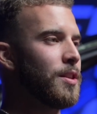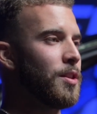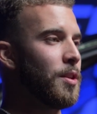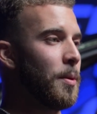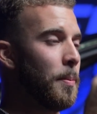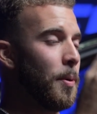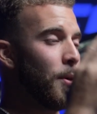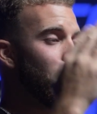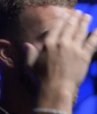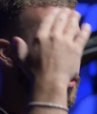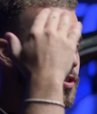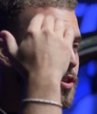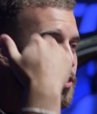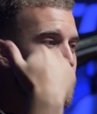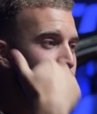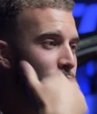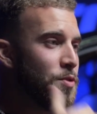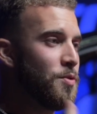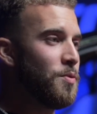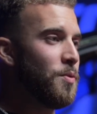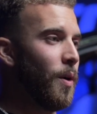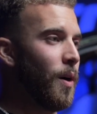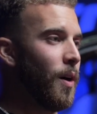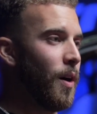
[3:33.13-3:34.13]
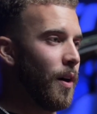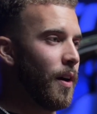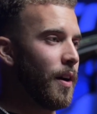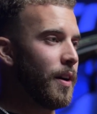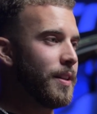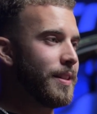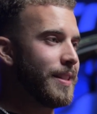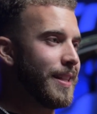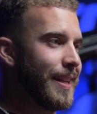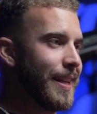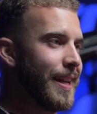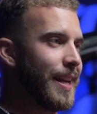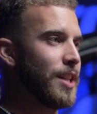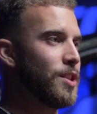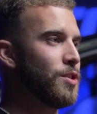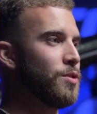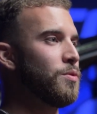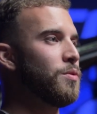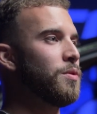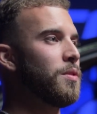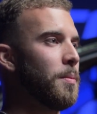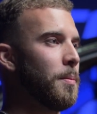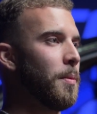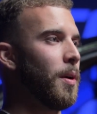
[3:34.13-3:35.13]
the person you are to get
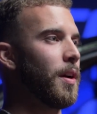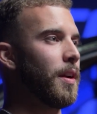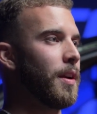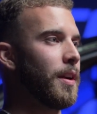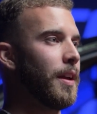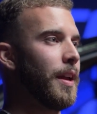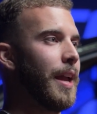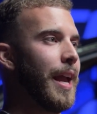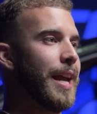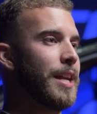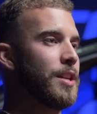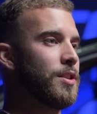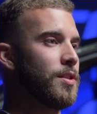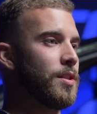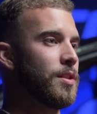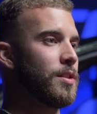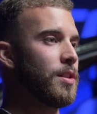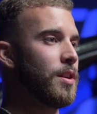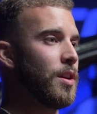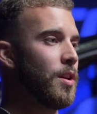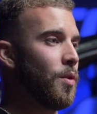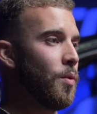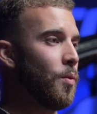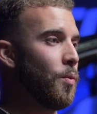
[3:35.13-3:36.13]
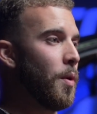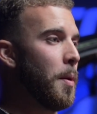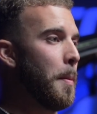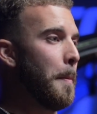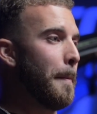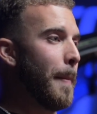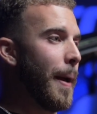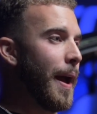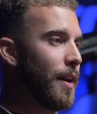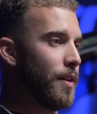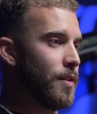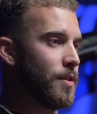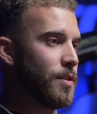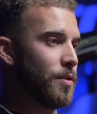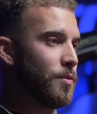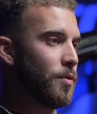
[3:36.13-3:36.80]
to the market, and just what matters.